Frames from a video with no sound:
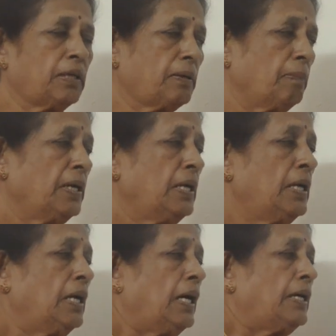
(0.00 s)
form.
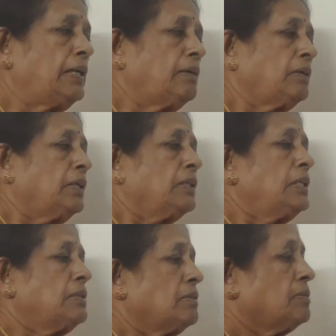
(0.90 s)
And
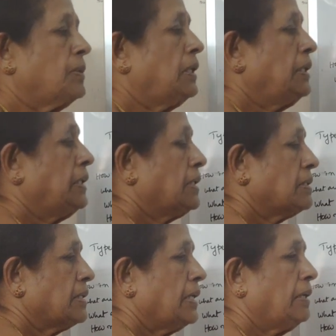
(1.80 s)
this small
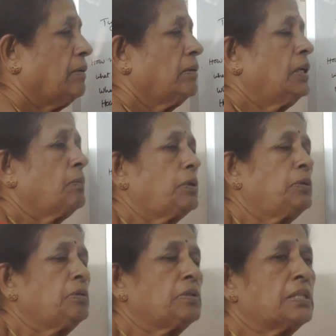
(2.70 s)
intestine
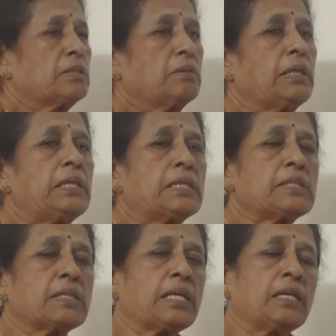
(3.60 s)
produces
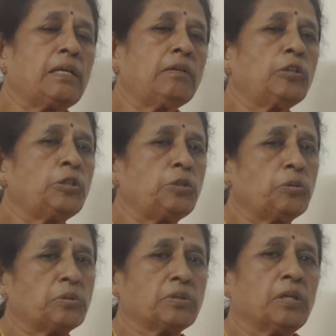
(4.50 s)
intestinal
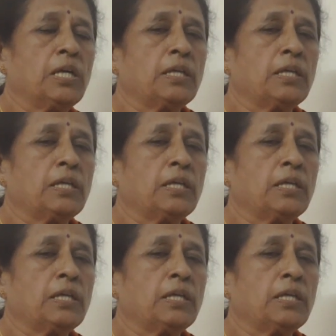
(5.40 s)
juice.